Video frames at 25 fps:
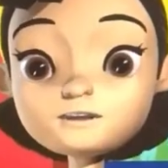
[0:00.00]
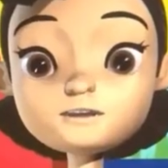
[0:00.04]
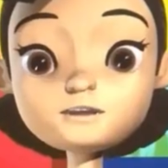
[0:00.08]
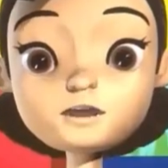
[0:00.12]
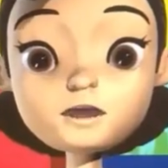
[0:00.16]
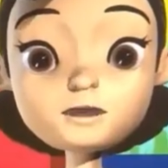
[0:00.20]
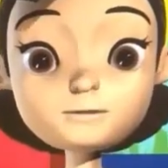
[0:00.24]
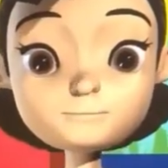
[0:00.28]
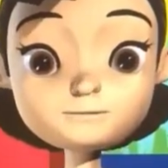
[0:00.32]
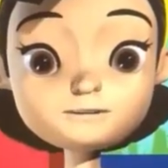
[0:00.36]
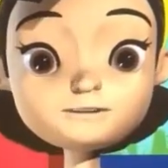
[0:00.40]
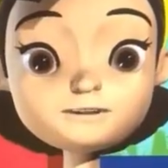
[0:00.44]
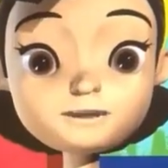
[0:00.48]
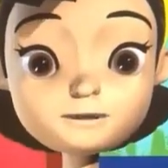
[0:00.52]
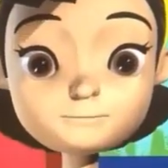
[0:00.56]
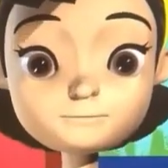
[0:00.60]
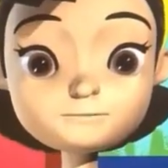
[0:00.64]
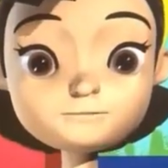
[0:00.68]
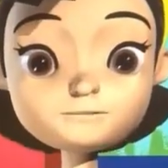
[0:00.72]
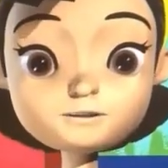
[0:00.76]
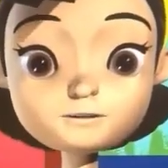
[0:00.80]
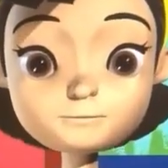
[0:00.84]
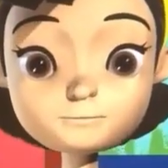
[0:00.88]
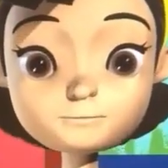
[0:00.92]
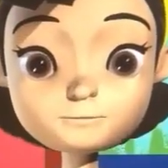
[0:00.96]
A common
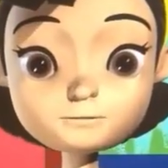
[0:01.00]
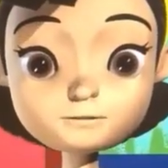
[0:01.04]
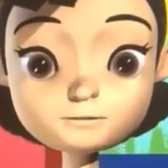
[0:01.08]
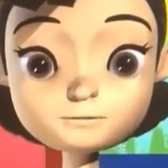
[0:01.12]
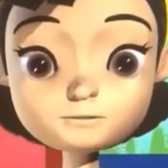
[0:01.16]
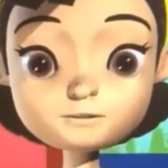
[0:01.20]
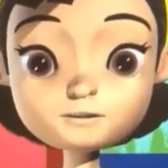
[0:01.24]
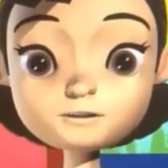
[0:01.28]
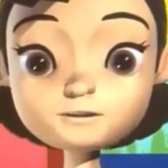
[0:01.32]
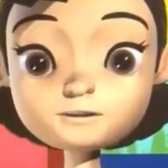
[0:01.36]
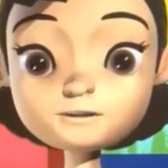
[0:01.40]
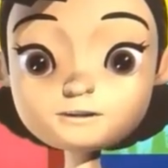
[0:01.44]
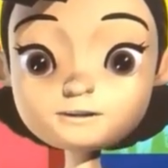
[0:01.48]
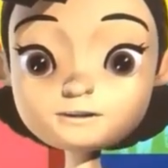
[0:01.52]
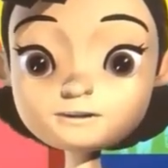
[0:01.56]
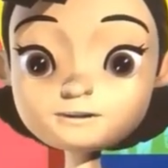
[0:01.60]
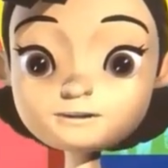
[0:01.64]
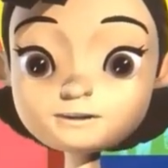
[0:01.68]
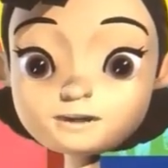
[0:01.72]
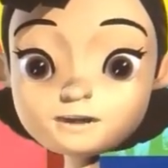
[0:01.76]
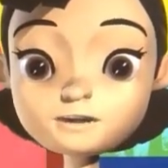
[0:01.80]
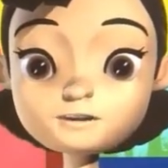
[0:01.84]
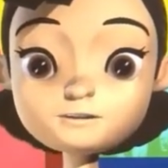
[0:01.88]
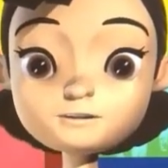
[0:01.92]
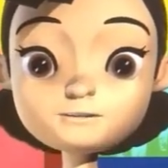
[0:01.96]
type of air pollution
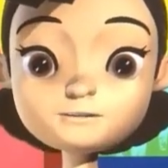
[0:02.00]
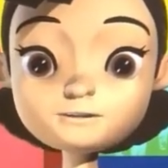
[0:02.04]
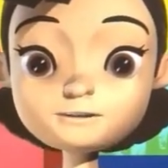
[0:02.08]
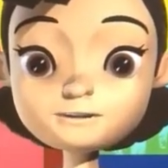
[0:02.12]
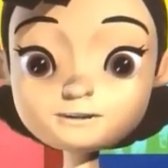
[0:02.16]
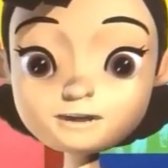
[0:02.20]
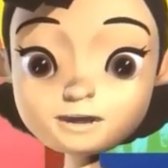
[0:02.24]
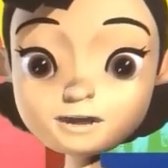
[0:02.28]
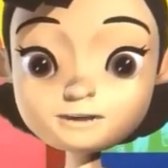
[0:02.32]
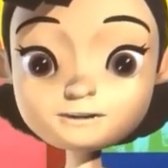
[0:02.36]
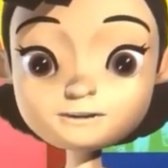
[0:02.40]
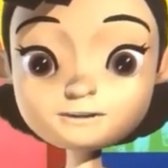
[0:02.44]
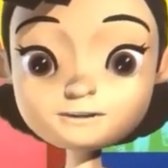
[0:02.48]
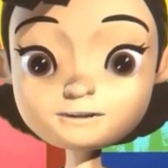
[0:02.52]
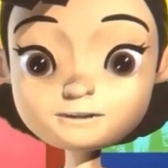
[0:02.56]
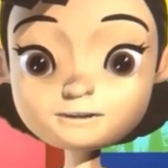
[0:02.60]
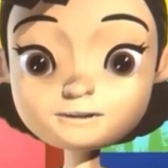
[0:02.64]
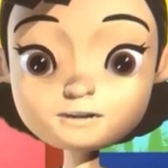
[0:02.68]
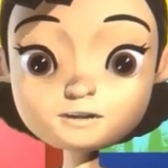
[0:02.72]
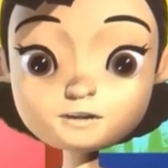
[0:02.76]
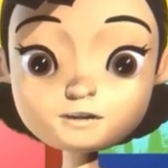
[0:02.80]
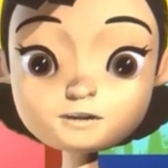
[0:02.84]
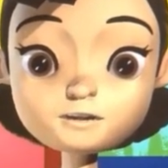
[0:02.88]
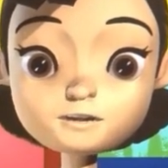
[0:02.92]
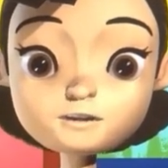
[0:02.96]
is dangerous
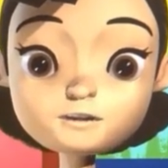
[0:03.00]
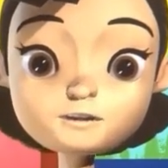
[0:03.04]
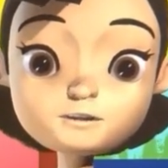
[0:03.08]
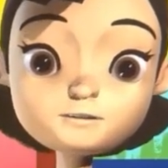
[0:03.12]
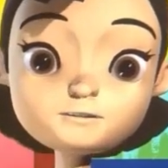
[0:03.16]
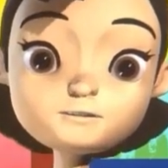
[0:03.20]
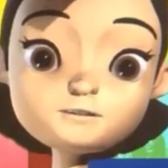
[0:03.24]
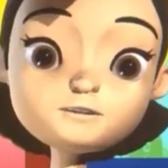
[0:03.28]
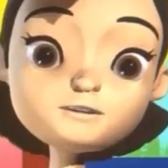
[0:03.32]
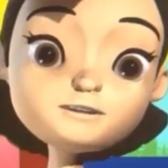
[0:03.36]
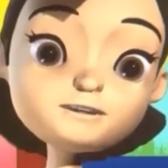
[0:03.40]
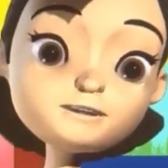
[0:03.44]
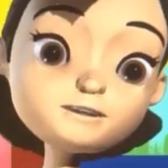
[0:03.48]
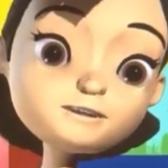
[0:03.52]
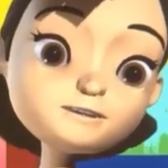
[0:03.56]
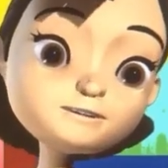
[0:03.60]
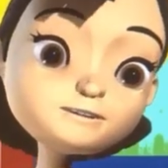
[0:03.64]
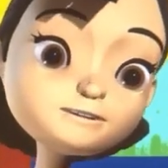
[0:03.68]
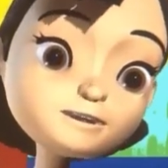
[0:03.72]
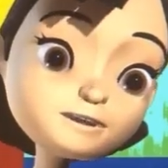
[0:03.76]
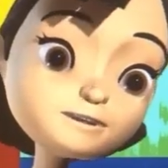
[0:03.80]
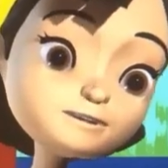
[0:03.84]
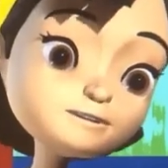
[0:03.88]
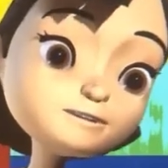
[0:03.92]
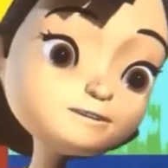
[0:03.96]
gases such as sulfur
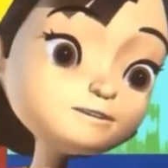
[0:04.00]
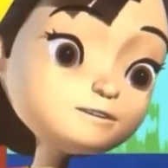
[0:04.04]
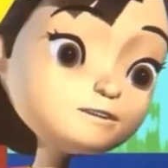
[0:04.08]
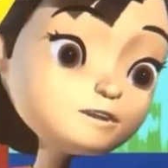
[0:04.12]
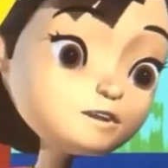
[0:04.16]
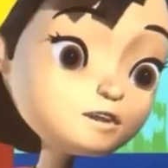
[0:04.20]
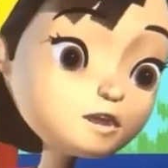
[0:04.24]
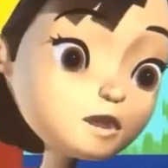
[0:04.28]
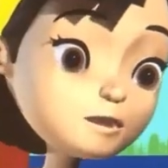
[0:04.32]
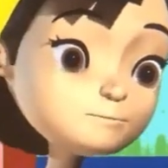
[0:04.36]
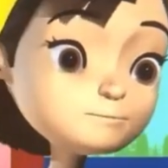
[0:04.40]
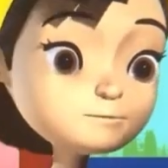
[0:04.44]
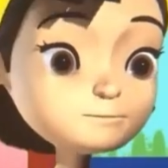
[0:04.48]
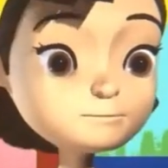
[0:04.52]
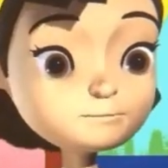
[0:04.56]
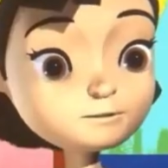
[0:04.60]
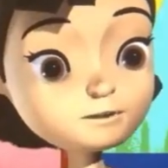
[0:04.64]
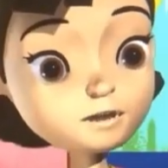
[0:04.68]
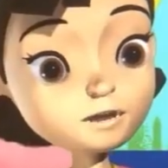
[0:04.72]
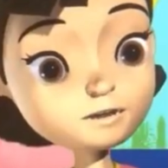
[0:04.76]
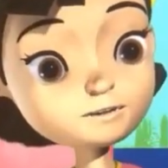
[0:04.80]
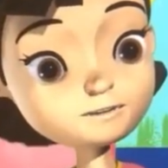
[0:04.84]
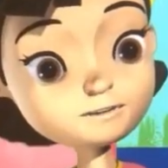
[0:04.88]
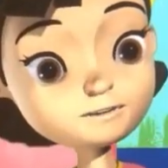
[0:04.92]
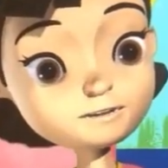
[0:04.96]
dioxide, carbon
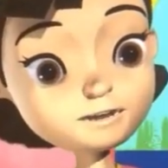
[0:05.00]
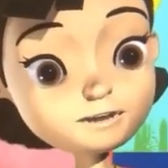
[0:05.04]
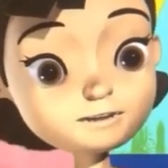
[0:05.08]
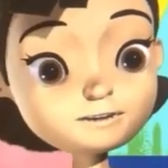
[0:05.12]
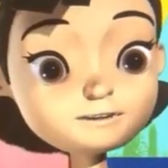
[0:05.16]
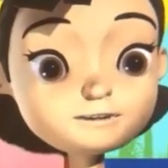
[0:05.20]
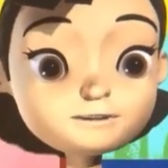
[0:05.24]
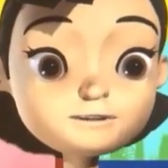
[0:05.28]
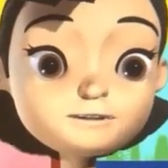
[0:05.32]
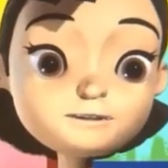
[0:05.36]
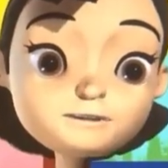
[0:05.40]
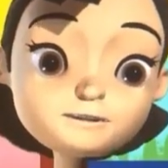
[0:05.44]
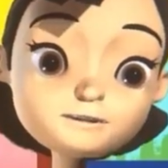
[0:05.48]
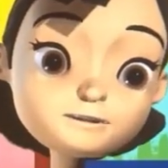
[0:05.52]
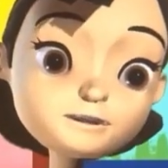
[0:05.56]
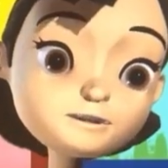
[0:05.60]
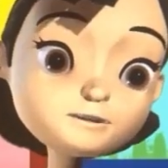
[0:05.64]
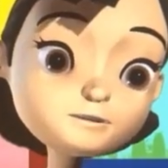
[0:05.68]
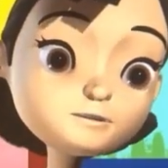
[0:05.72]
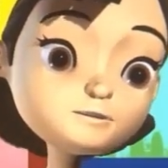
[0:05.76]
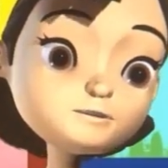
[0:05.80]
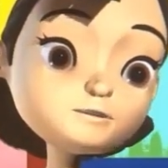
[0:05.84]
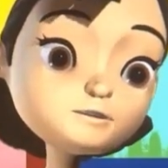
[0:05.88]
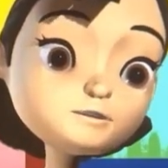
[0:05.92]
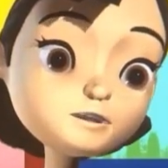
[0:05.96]
monoxide,
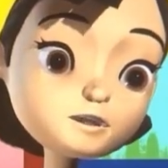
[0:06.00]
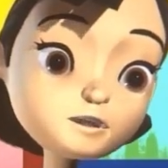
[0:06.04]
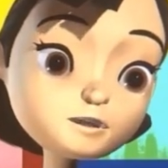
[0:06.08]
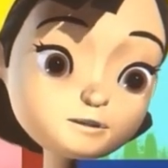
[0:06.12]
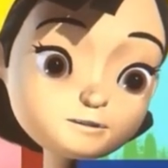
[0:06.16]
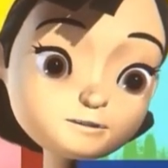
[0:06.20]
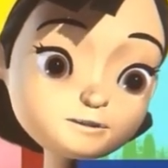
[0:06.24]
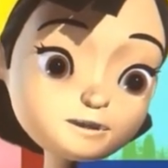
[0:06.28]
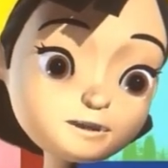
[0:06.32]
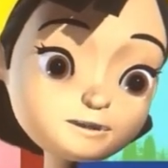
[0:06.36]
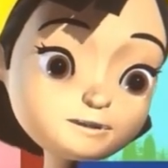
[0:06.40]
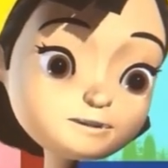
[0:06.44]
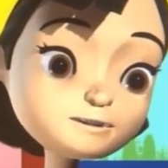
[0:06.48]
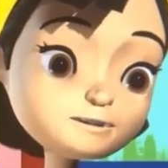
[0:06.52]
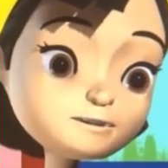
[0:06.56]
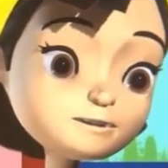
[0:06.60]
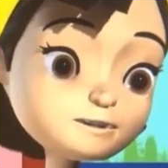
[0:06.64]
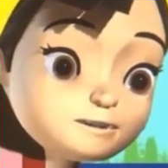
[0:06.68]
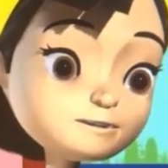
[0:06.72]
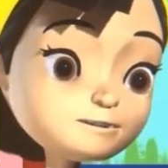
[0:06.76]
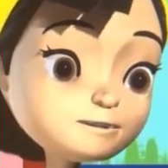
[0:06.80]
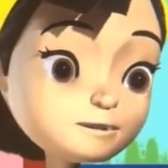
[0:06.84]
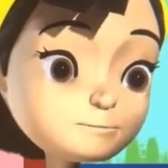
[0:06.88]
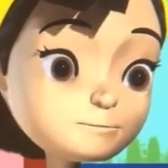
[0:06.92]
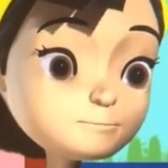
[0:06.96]
nitrogen
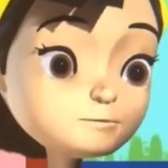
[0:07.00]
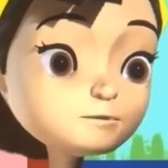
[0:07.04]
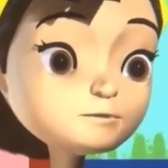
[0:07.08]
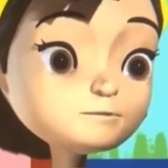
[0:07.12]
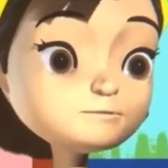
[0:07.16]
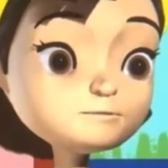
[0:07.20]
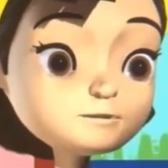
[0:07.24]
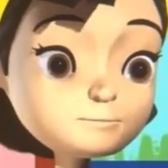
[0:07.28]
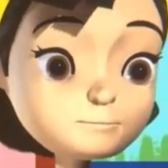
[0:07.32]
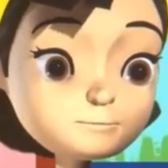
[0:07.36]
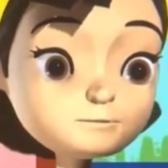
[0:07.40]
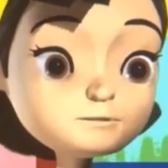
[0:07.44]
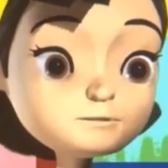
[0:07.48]
oxides, and chemical